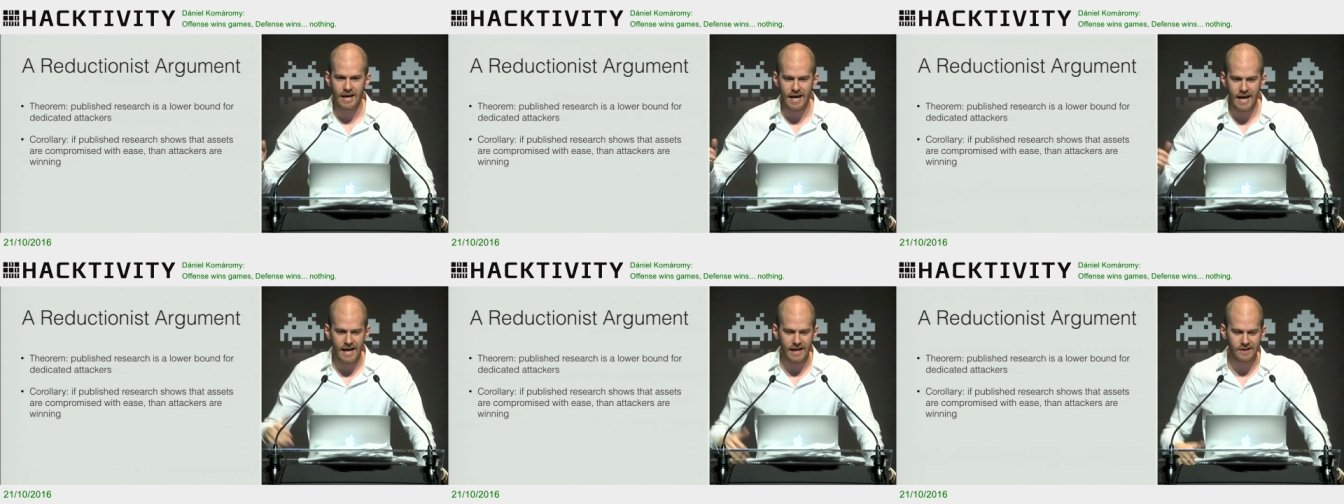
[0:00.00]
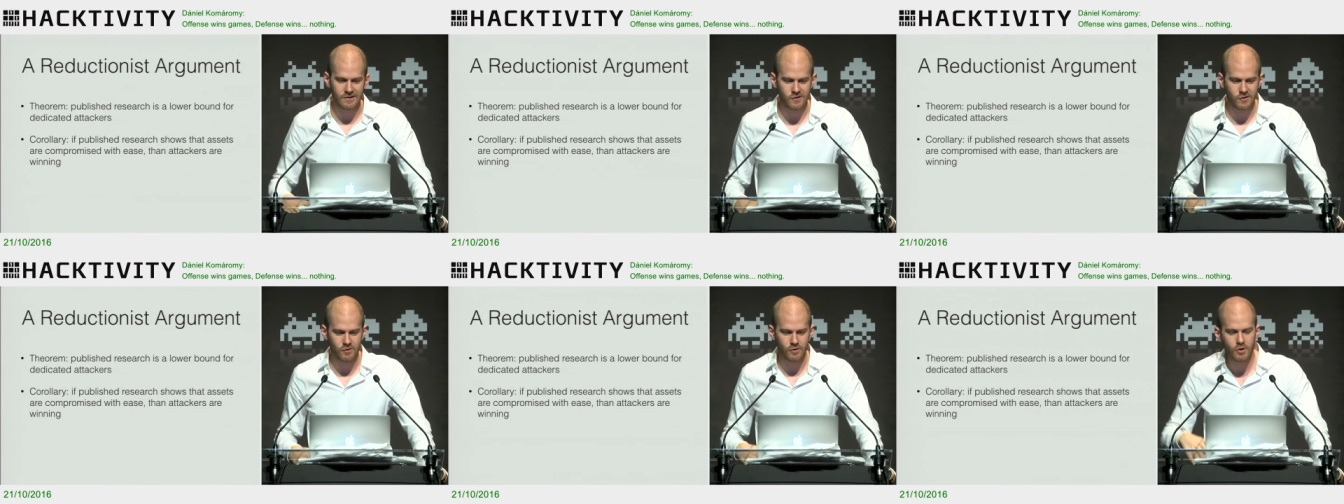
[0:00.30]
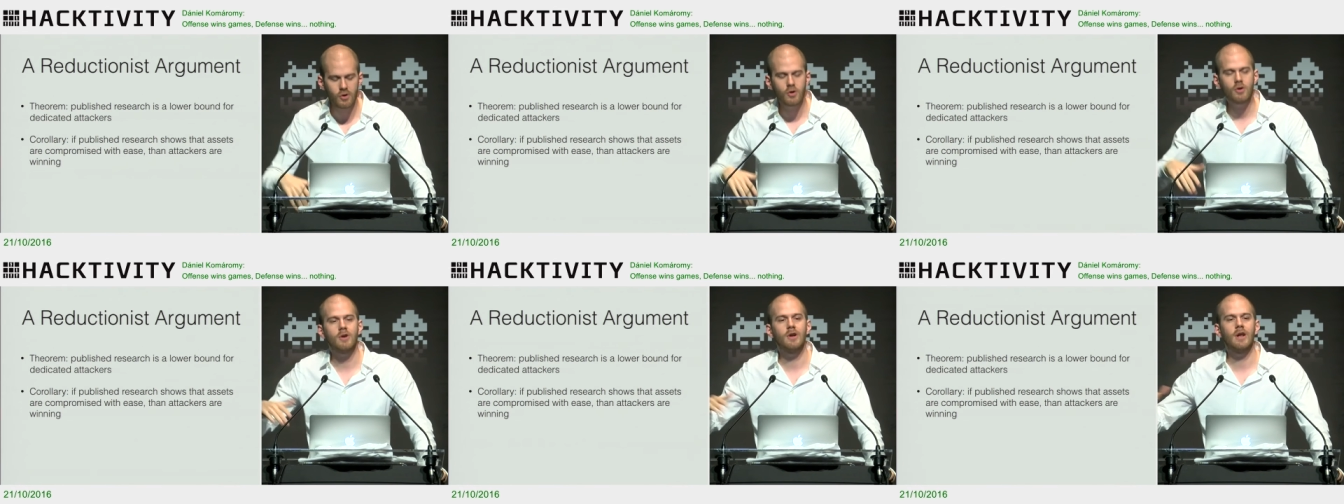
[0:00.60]
And so
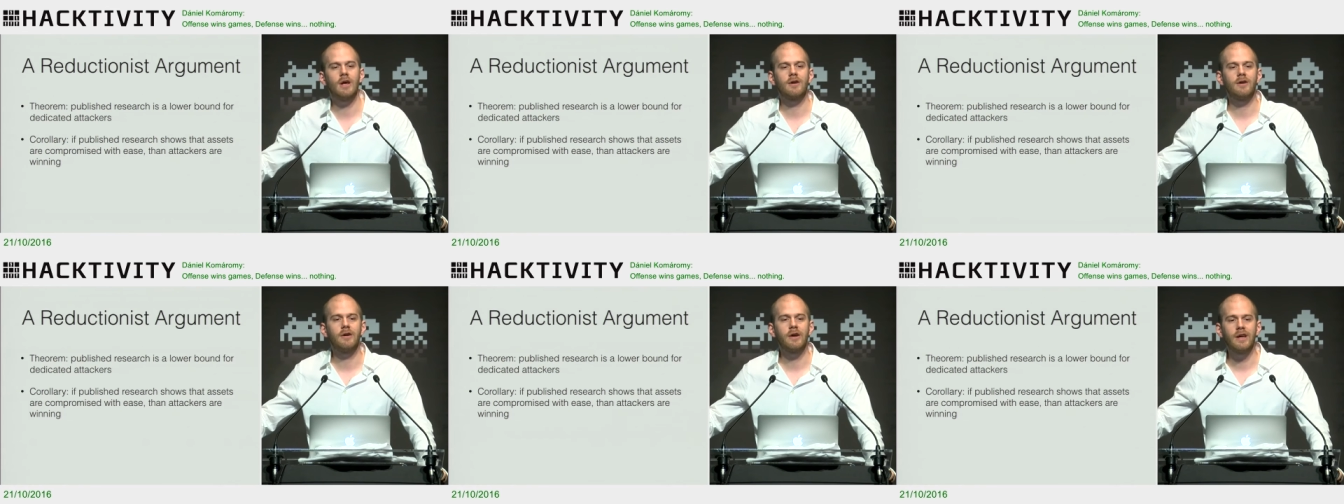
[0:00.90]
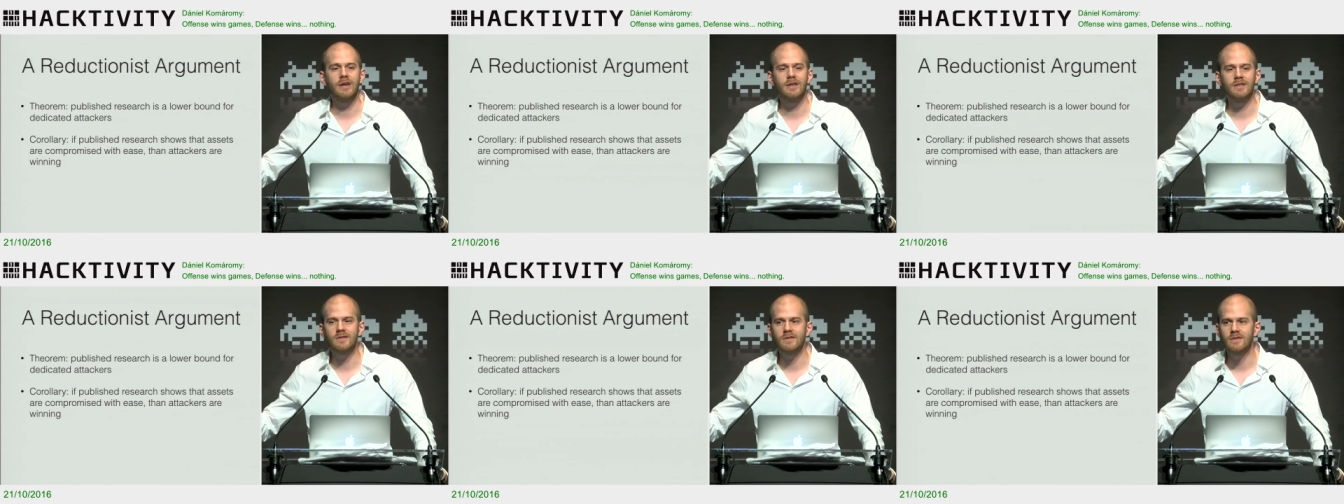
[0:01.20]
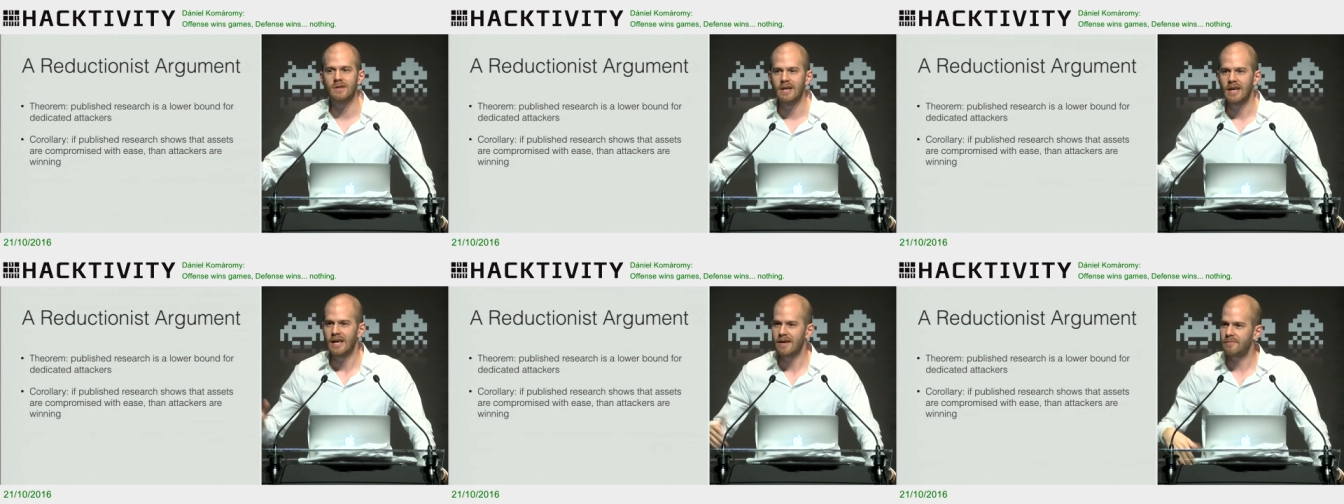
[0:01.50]
the corollary
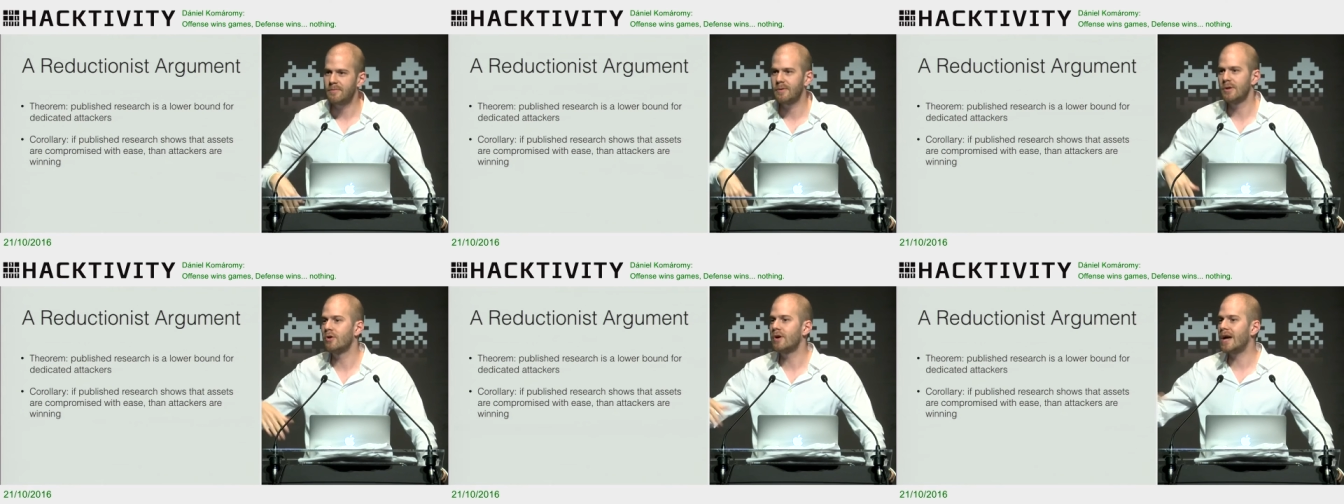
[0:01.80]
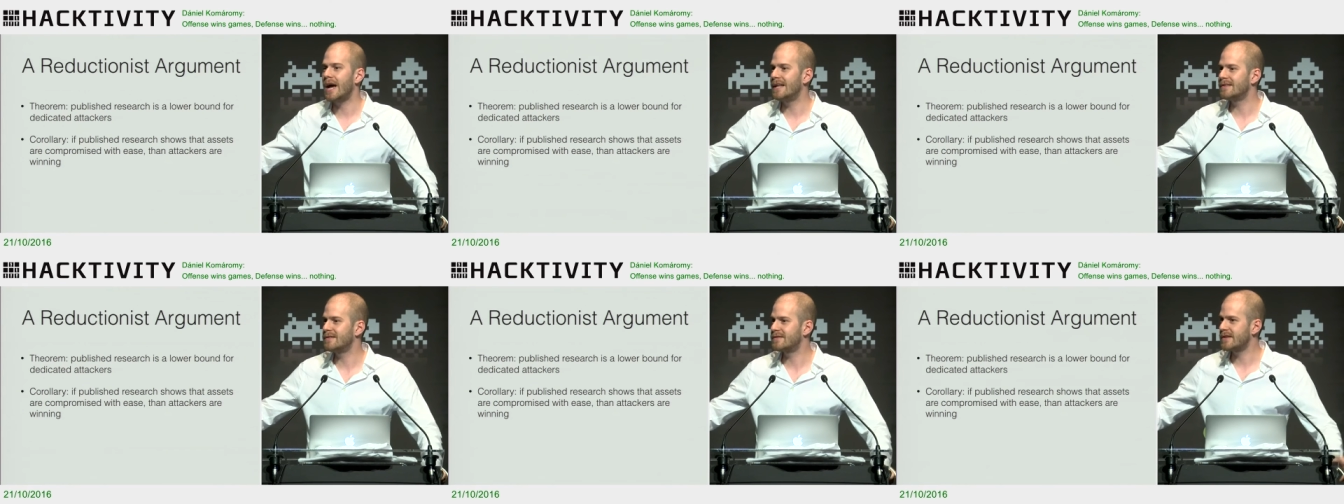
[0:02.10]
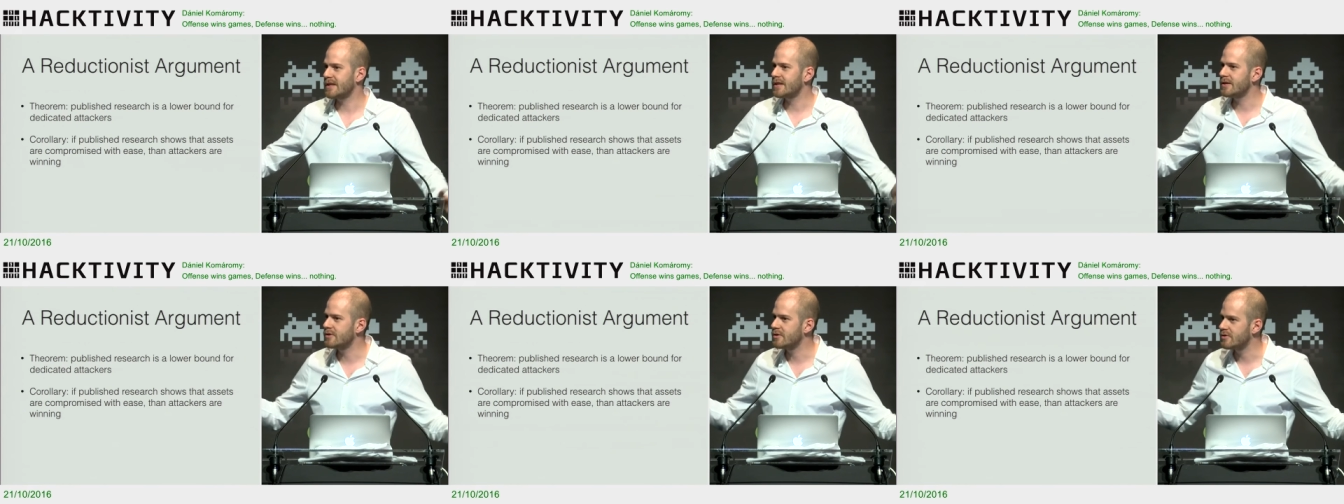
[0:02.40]
is, if we look at
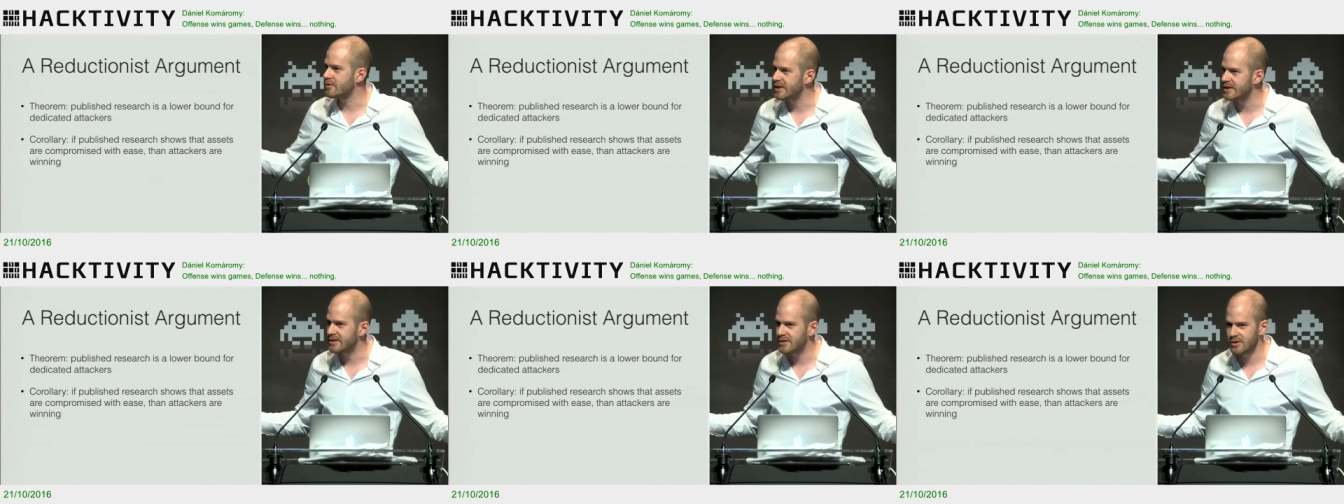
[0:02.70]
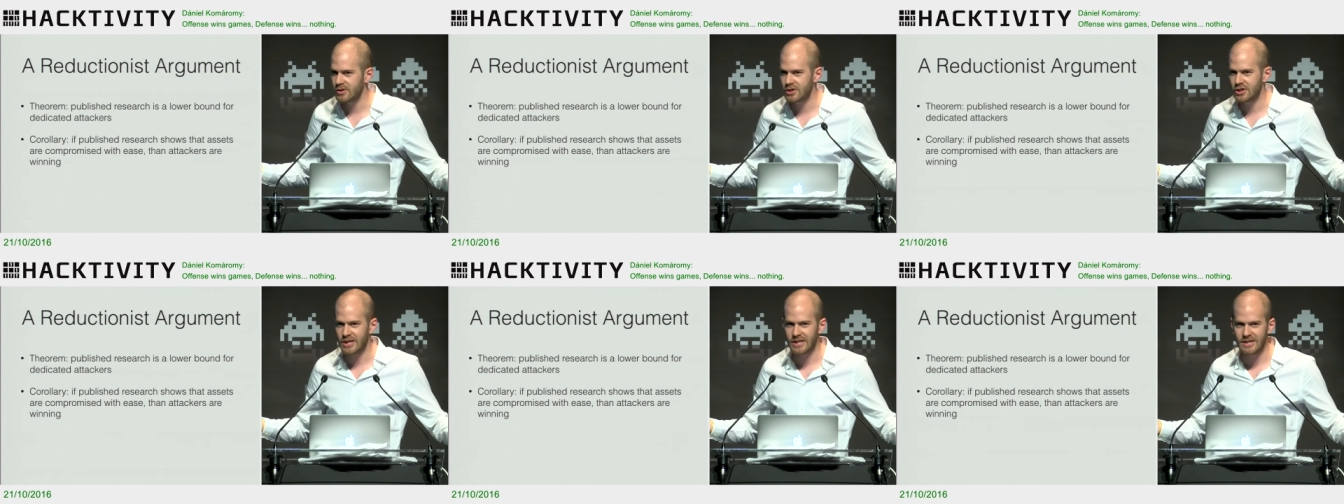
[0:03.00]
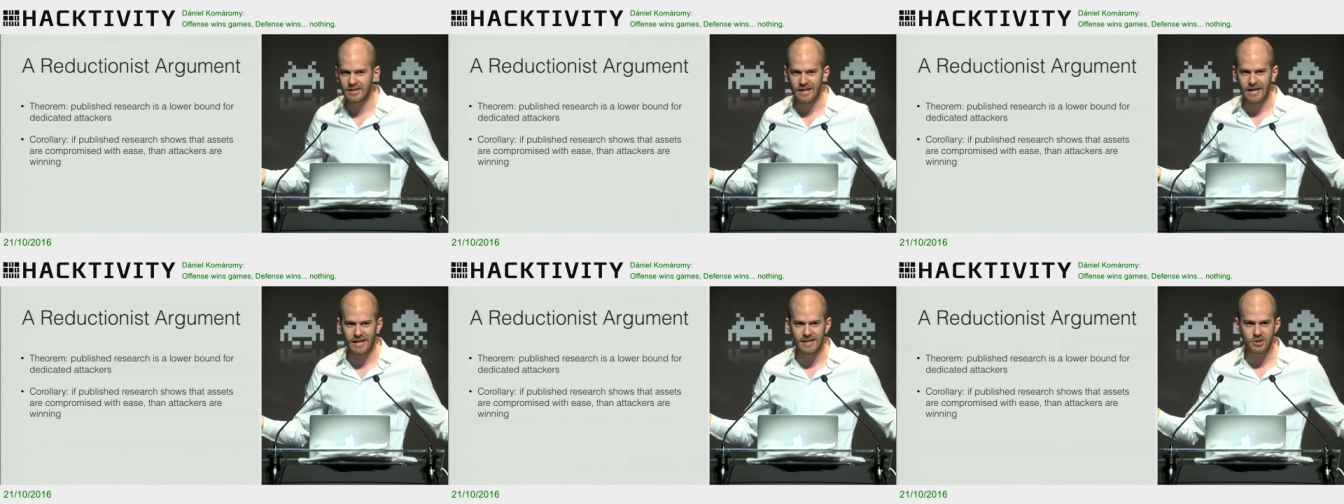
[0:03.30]
security research and
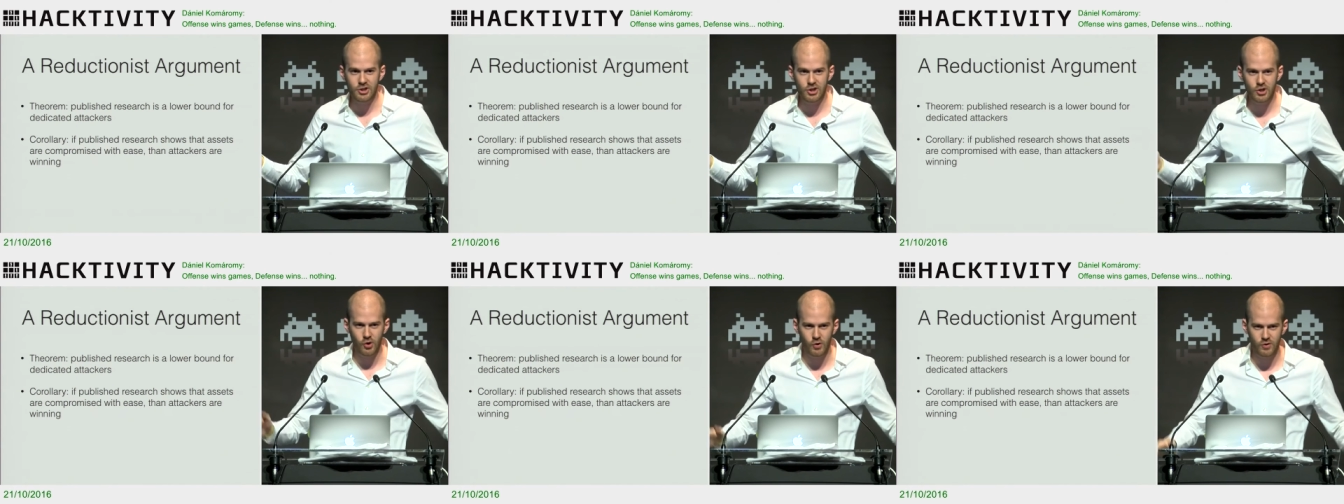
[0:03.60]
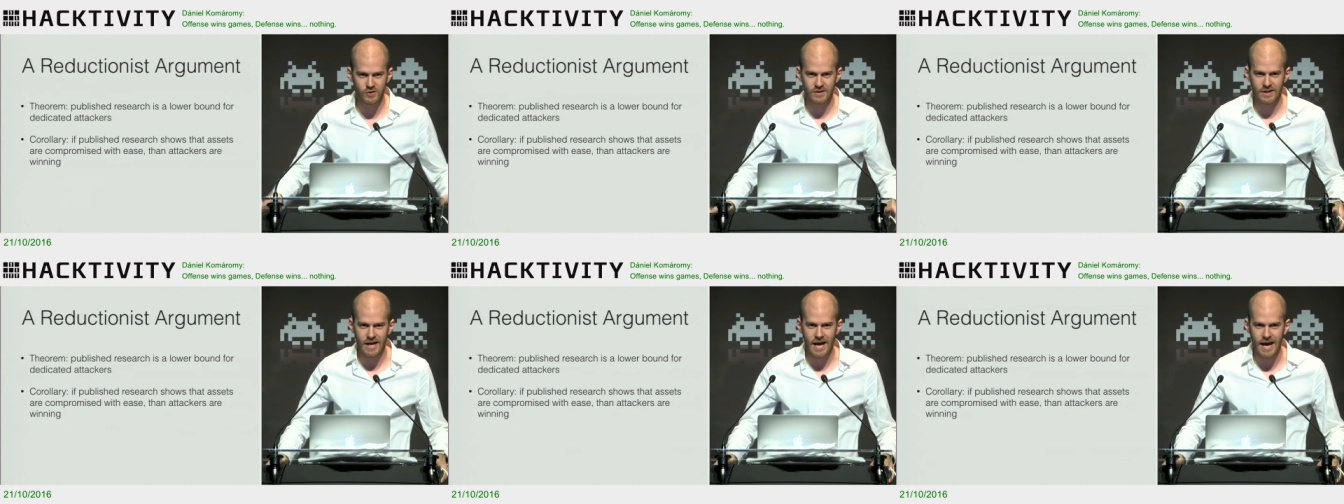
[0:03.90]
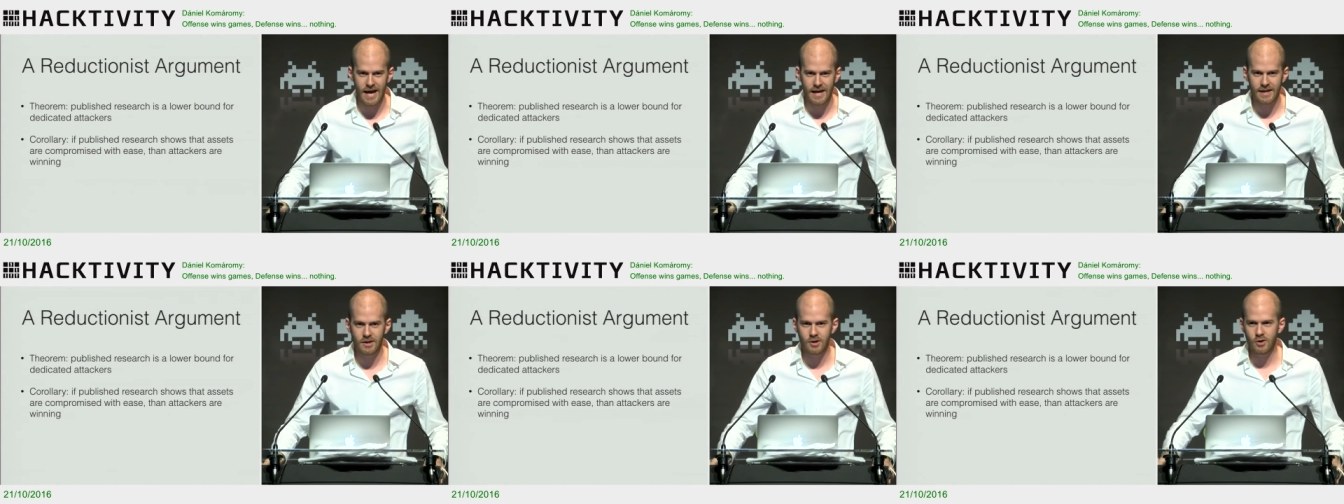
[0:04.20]
it shows
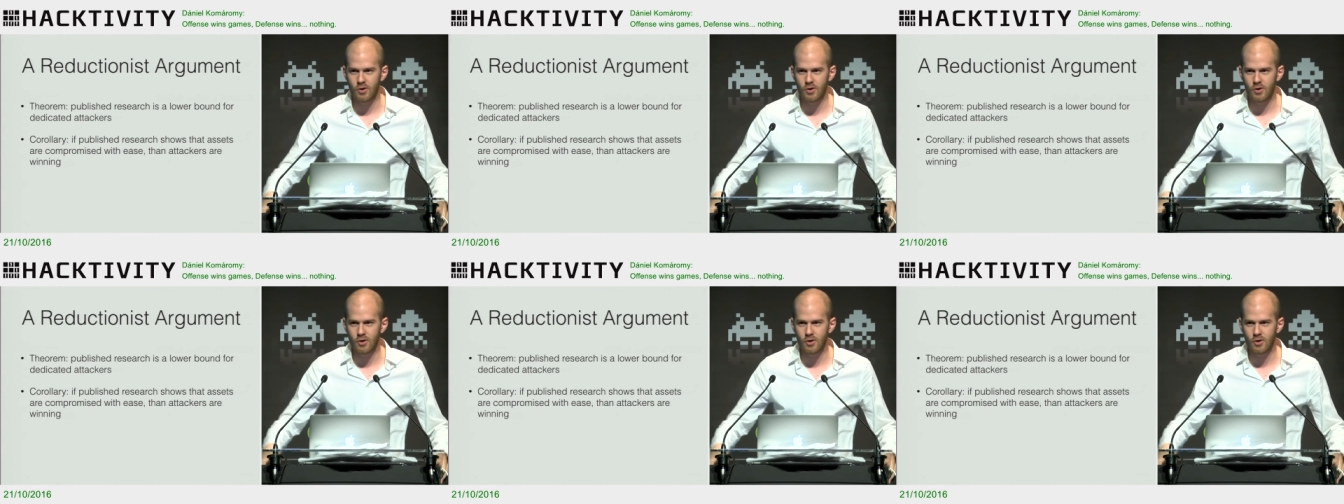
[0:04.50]
that,